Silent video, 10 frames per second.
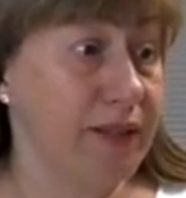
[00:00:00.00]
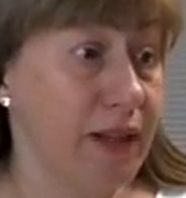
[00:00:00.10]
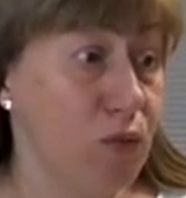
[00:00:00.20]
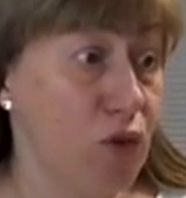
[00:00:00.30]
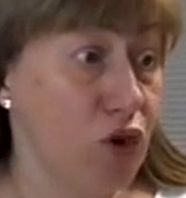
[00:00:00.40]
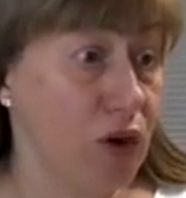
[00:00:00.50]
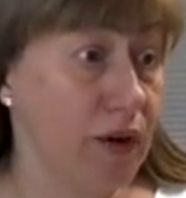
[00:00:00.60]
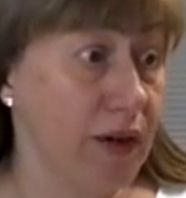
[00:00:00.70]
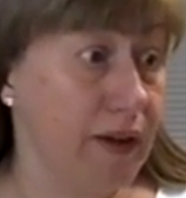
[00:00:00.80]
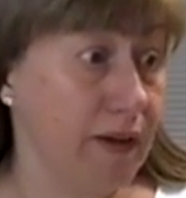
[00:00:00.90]
they were
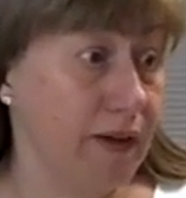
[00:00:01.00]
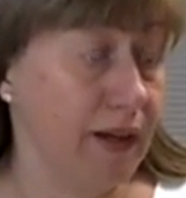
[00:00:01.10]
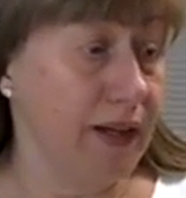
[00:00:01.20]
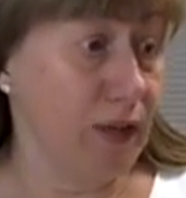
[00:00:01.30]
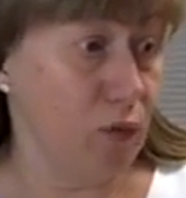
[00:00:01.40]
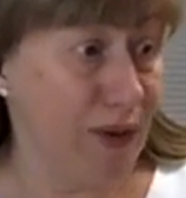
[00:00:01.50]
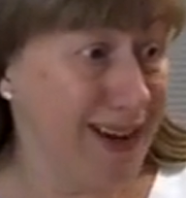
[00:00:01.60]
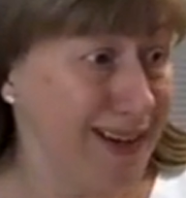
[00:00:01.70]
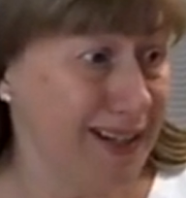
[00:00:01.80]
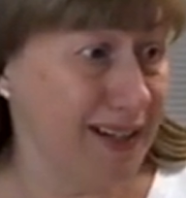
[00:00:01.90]
in a
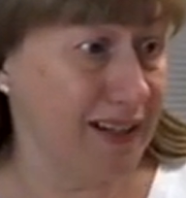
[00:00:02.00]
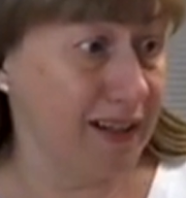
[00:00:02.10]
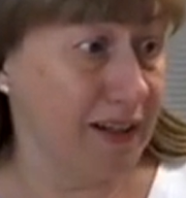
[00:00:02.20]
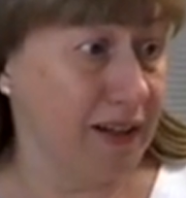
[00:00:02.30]
rank